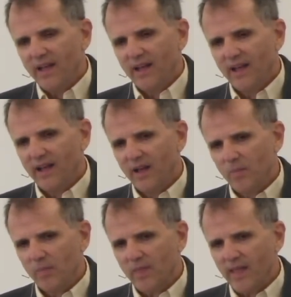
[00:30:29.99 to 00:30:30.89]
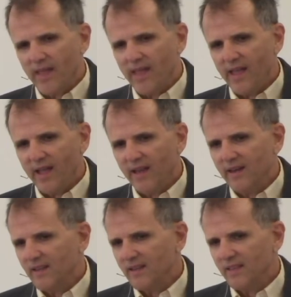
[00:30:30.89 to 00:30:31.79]

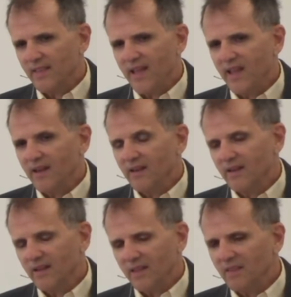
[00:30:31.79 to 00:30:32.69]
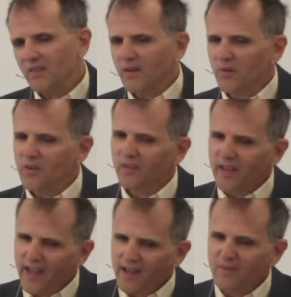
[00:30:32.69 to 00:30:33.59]
And then, you know, near
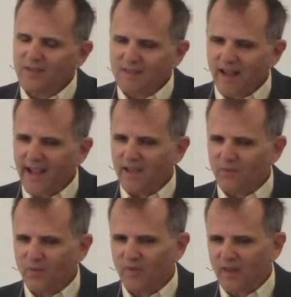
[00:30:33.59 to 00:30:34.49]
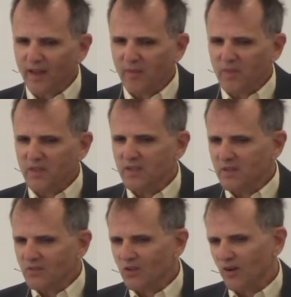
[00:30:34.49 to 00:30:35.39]
the end of his life,
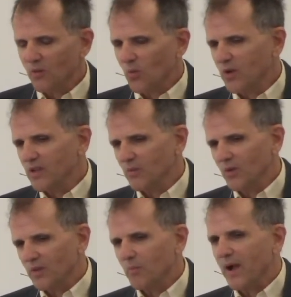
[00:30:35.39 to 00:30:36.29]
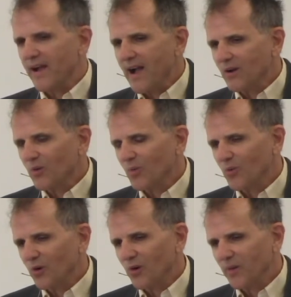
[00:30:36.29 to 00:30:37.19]
he started working with a
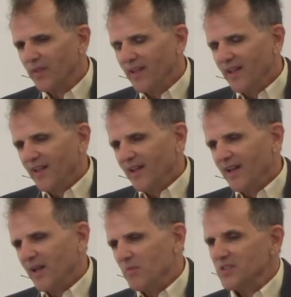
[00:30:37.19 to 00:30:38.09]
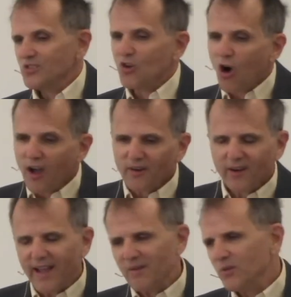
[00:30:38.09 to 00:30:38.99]
biographer. His
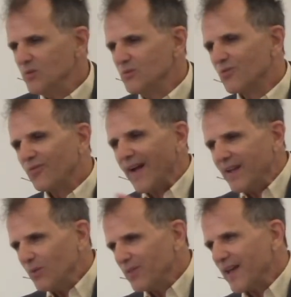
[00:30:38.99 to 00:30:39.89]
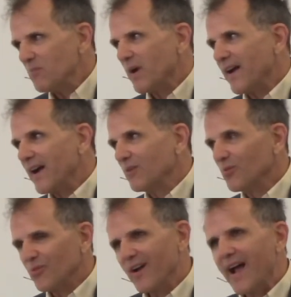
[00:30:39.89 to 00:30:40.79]
daughter had a huge fight with that
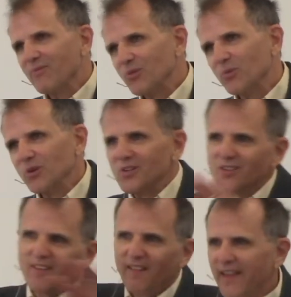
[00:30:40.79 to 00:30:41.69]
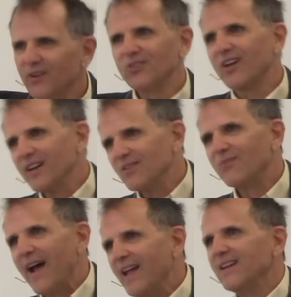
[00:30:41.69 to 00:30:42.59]
biographer afterwards, and the letters got
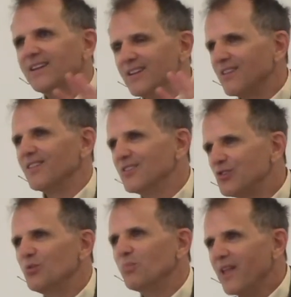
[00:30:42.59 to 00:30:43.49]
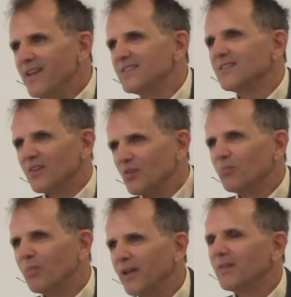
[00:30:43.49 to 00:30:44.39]
divided into these two places,
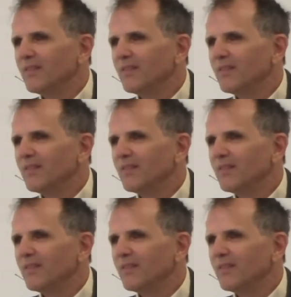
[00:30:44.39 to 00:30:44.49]
but